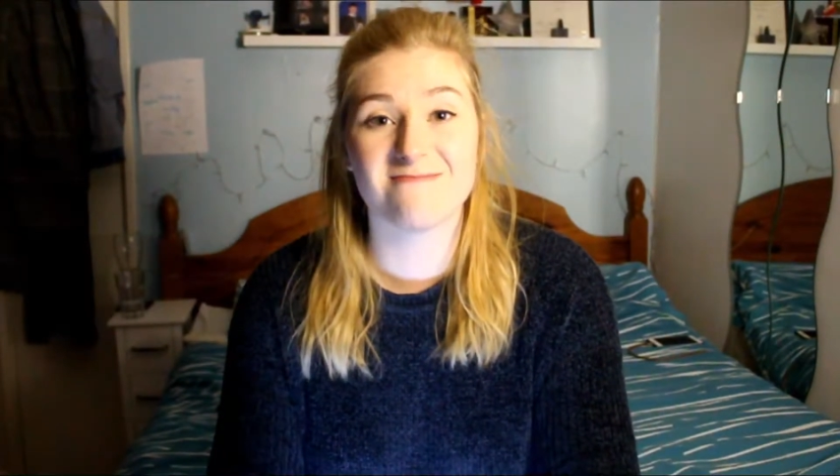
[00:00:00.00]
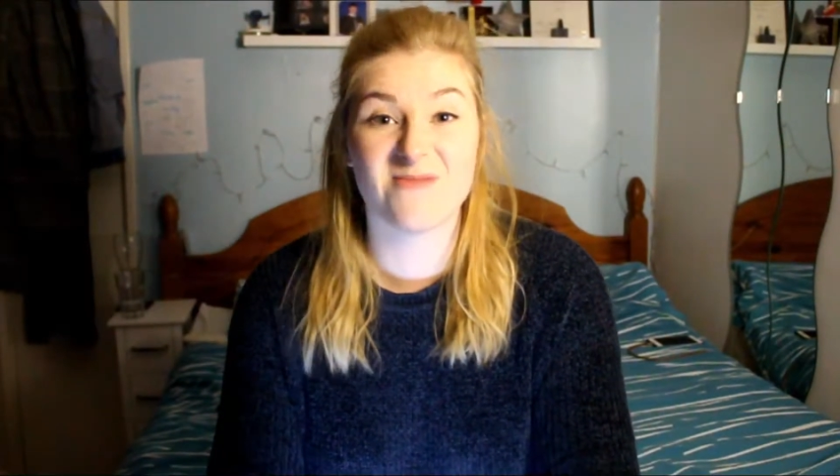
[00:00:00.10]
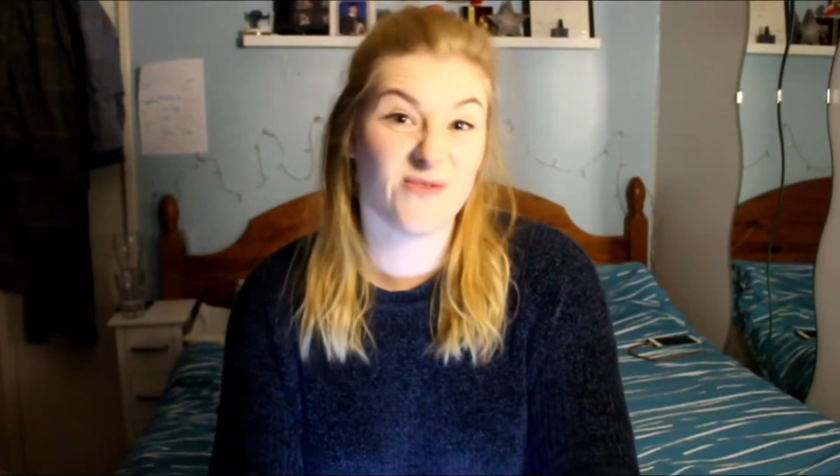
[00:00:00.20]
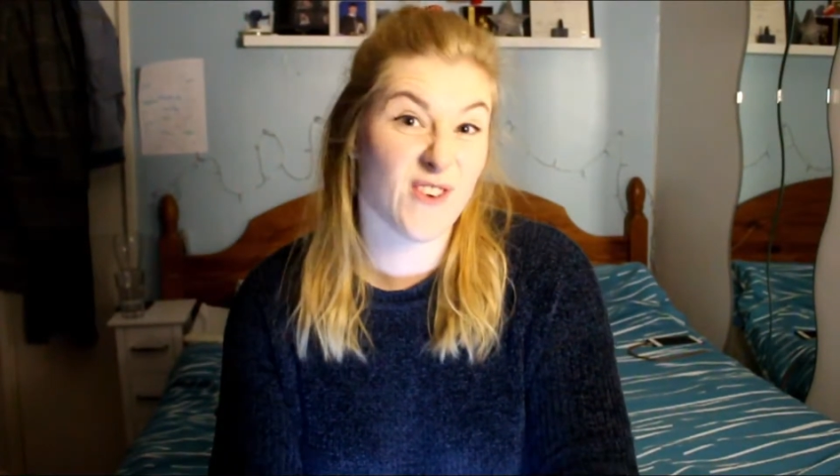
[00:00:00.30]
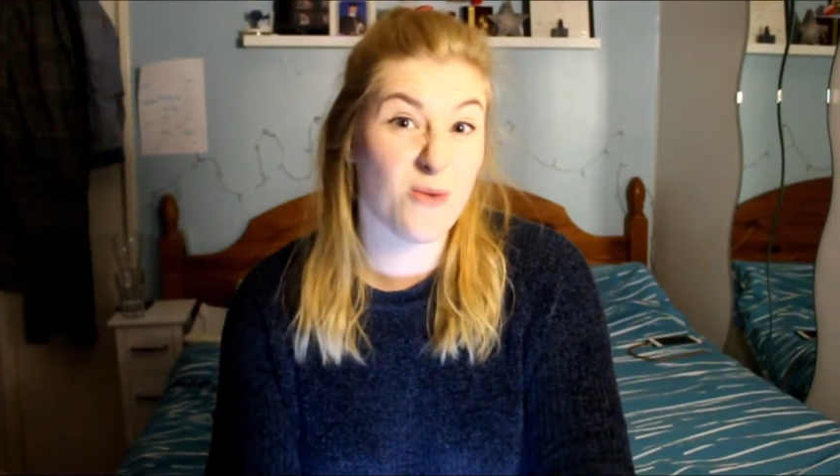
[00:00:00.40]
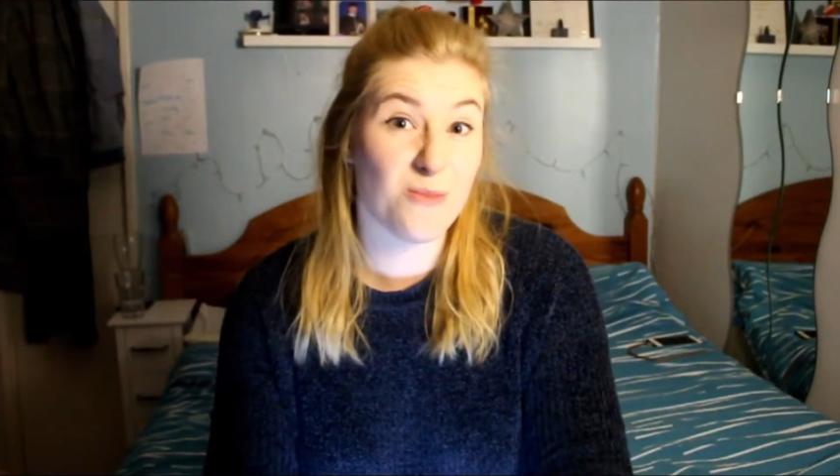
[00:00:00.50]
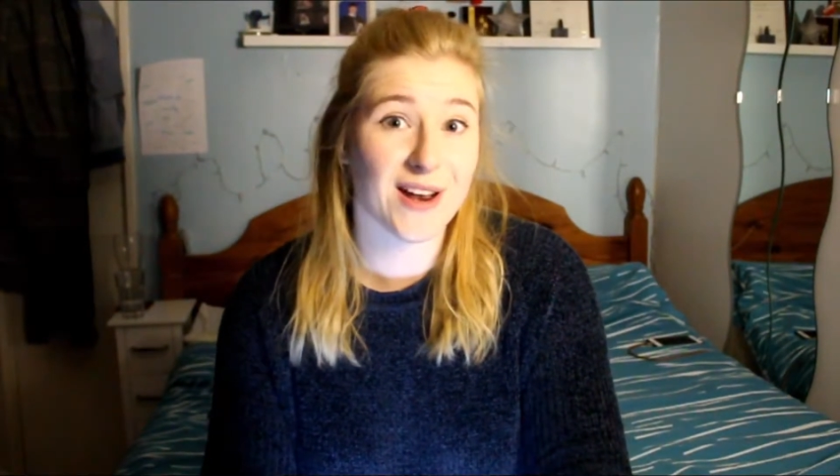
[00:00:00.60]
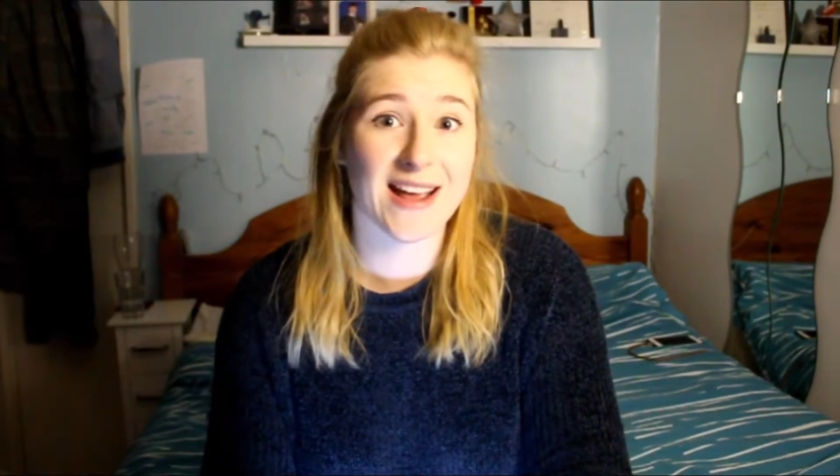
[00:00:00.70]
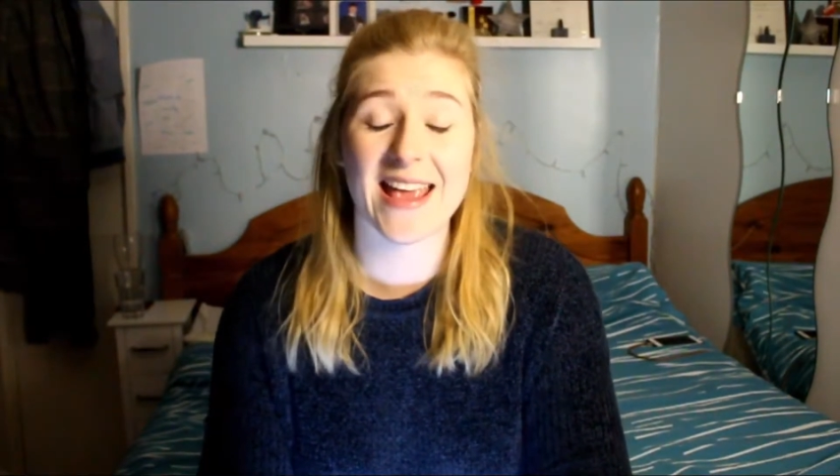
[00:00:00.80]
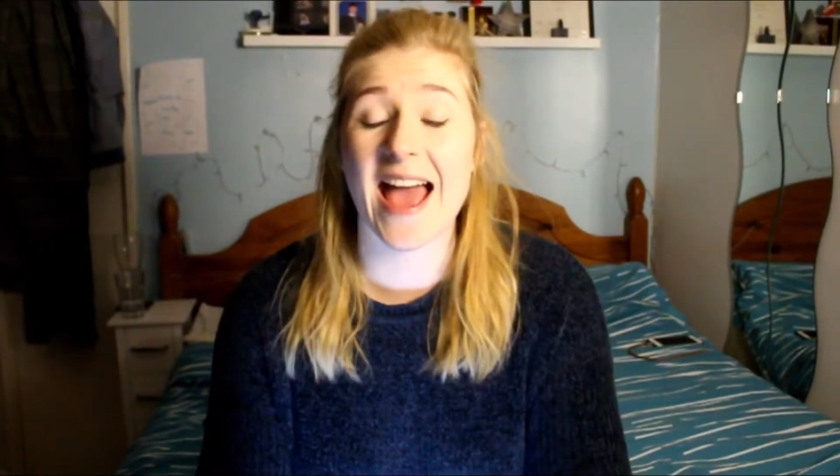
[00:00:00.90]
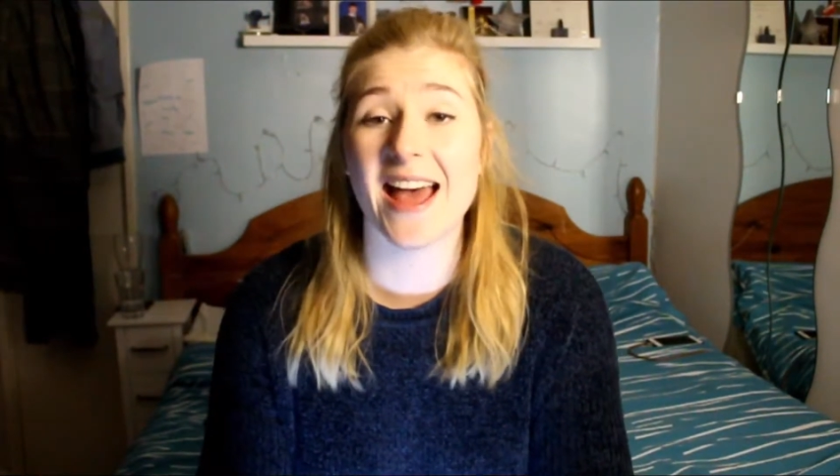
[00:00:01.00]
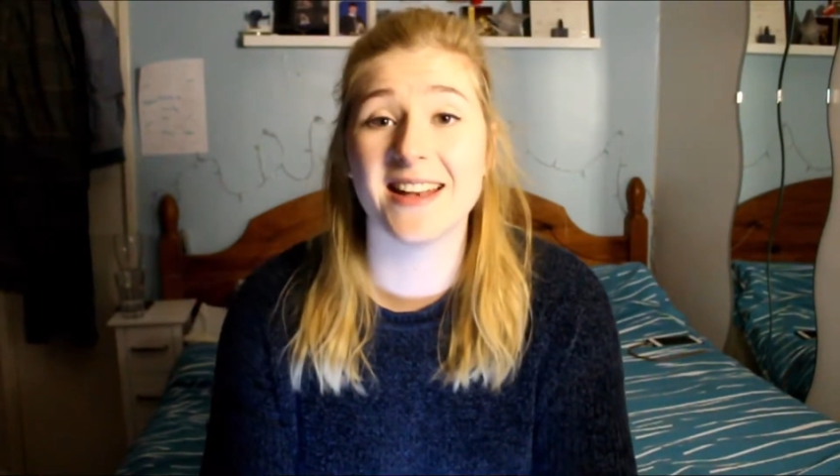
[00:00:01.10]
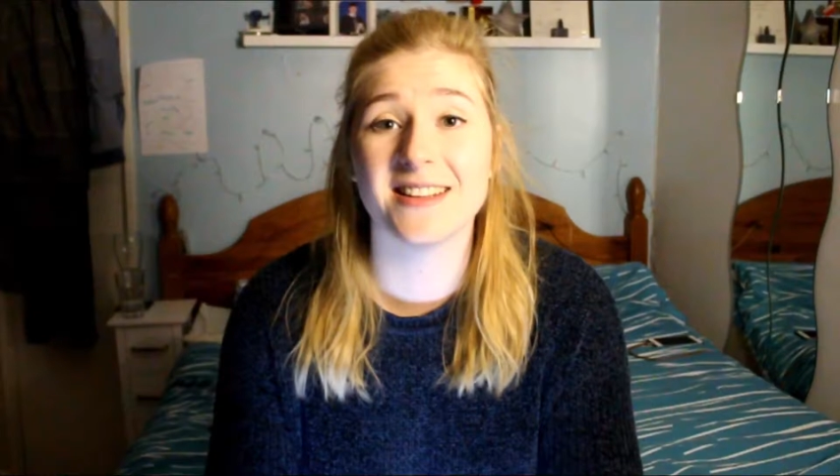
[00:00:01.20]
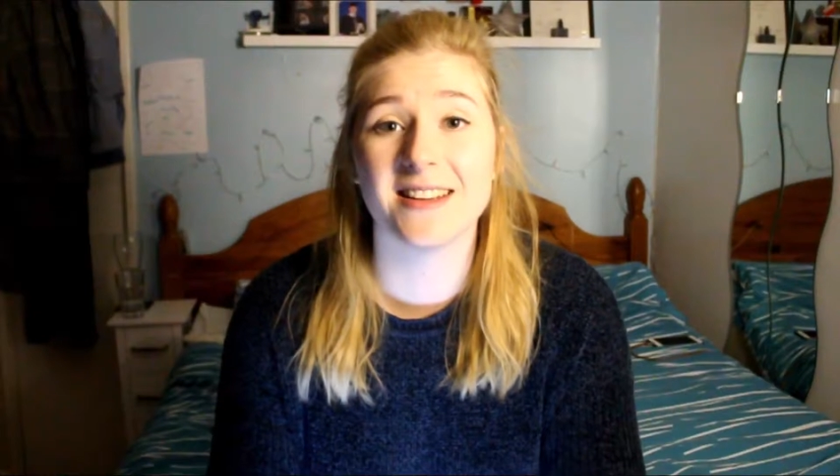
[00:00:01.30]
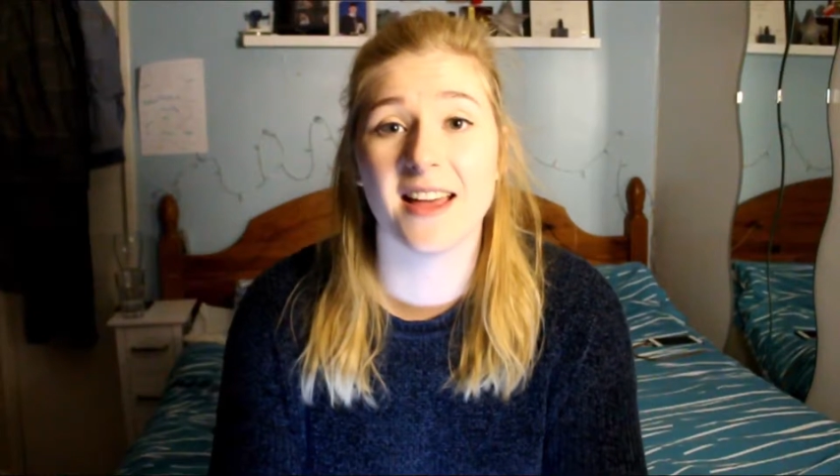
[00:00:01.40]
film when I
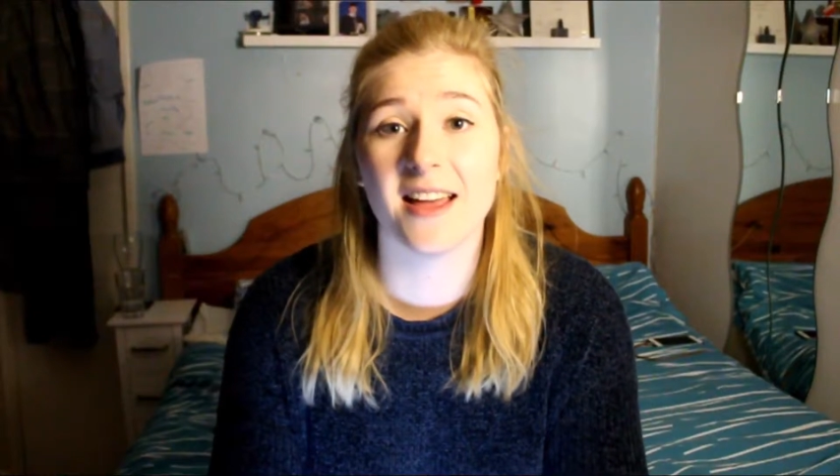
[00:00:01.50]
can.